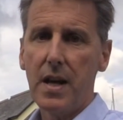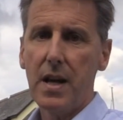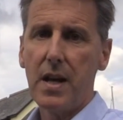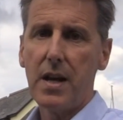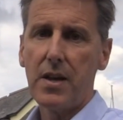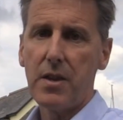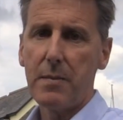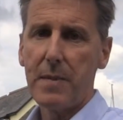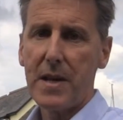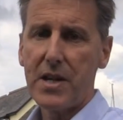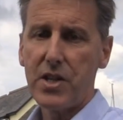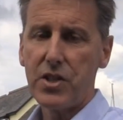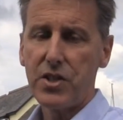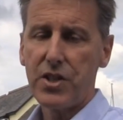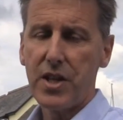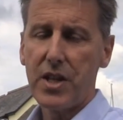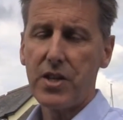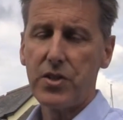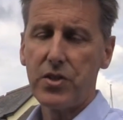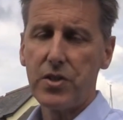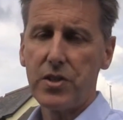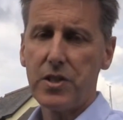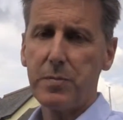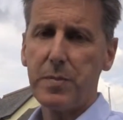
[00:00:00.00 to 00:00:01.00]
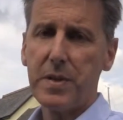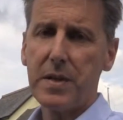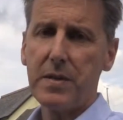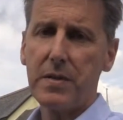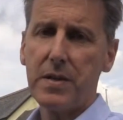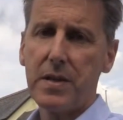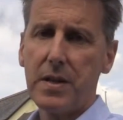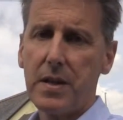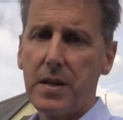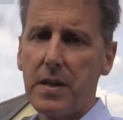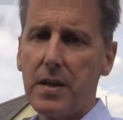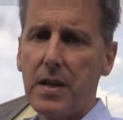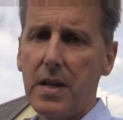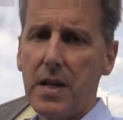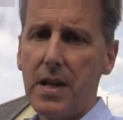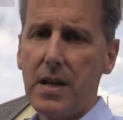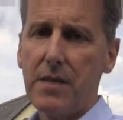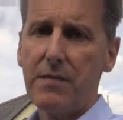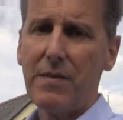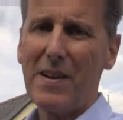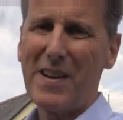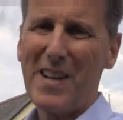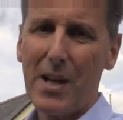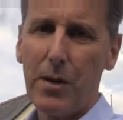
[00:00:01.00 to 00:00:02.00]
the managing agent has been
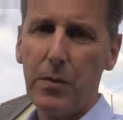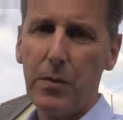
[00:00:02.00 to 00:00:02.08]
very